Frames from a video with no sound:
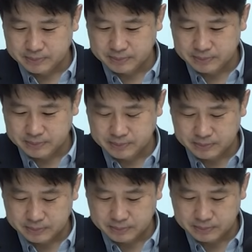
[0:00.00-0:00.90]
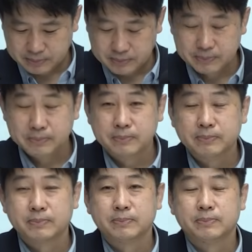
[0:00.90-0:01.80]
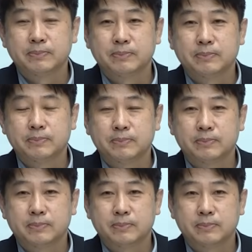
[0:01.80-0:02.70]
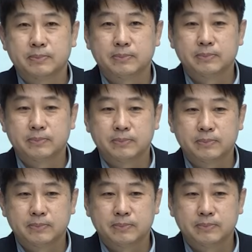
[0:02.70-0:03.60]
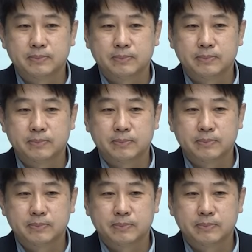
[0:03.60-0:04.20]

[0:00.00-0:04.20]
(not speaking)